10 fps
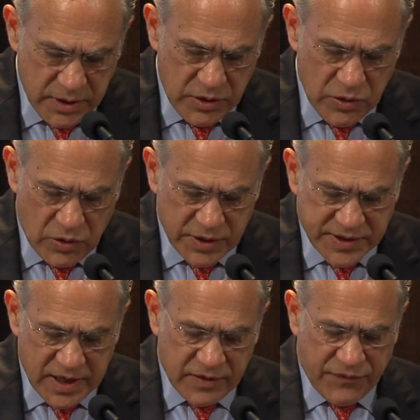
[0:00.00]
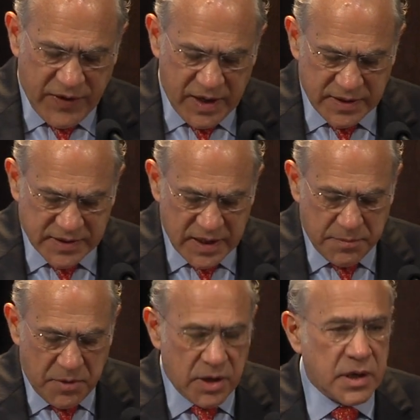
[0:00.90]
New York, Santa Fe,
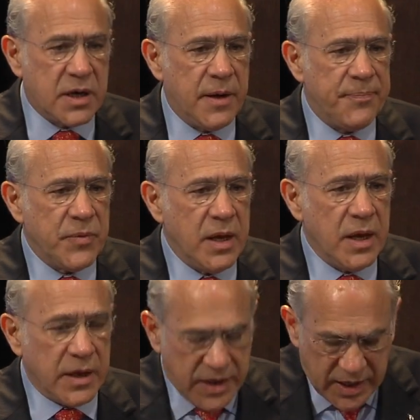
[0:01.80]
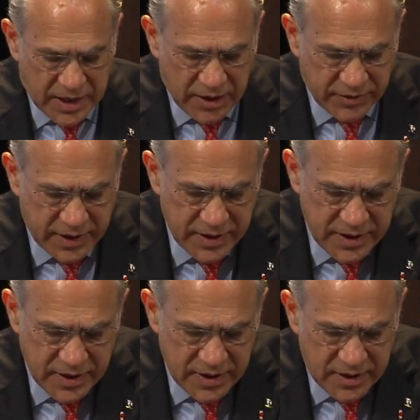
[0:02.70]
Santa Monica, and King County
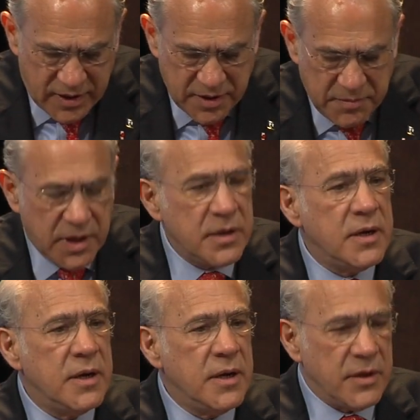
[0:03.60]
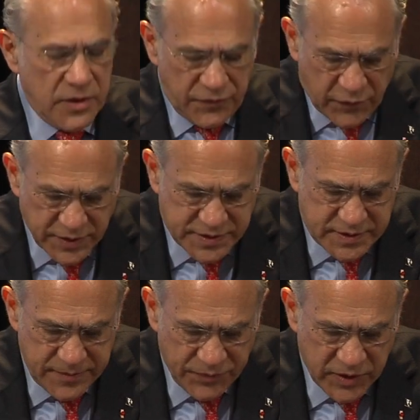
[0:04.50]
are among the
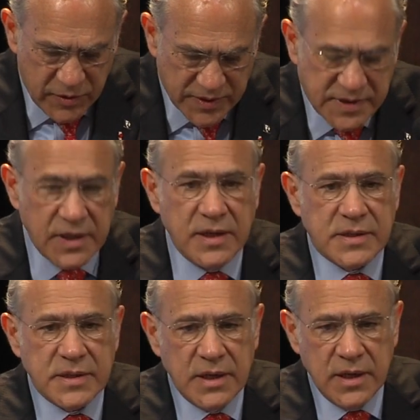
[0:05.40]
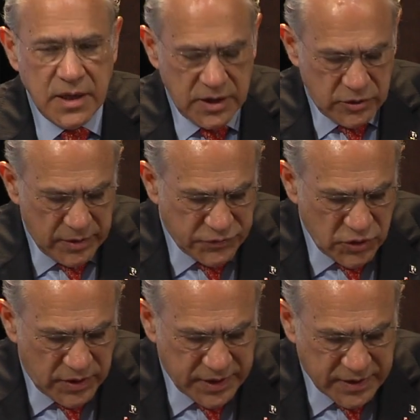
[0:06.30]
first U.S. cities to have
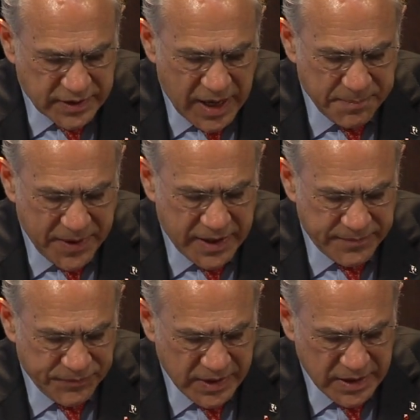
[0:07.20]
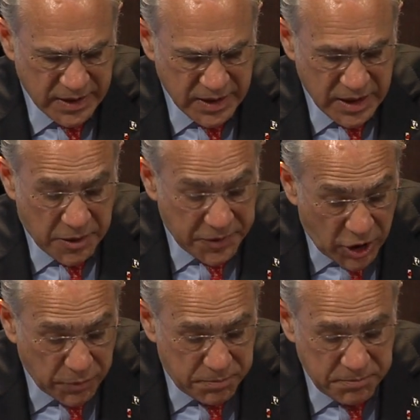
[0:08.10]
joined the campaign, and we
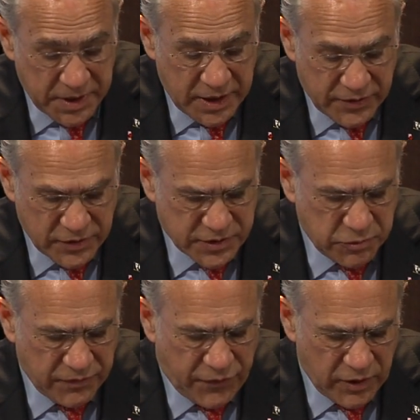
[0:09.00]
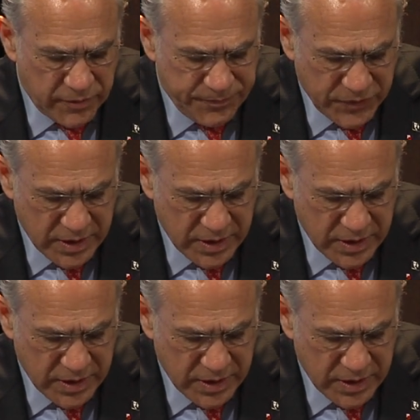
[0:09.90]
hope many others will follow.